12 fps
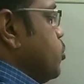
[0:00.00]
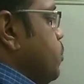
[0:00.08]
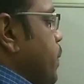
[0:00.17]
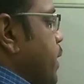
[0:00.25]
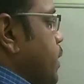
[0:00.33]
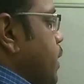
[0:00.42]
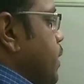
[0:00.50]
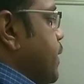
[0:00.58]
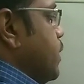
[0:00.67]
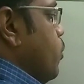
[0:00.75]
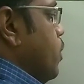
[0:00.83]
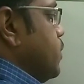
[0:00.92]
we should maintain
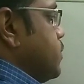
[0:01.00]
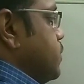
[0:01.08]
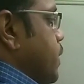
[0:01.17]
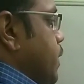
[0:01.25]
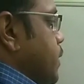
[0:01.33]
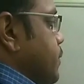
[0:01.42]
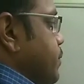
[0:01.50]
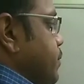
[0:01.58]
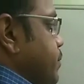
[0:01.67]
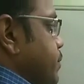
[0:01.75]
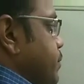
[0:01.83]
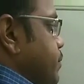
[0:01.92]
it constant.
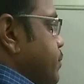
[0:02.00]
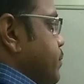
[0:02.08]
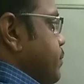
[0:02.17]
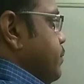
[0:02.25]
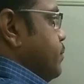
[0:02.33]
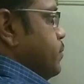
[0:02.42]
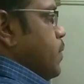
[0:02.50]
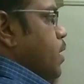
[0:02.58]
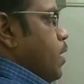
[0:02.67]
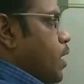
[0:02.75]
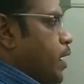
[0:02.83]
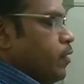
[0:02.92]

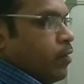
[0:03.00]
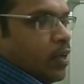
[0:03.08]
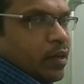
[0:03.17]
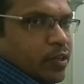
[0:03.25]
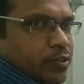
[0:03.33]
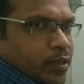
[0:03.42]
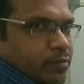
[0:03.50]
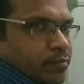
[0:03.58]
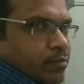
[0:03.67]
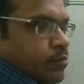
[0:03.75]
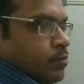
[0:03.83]
Line regulation.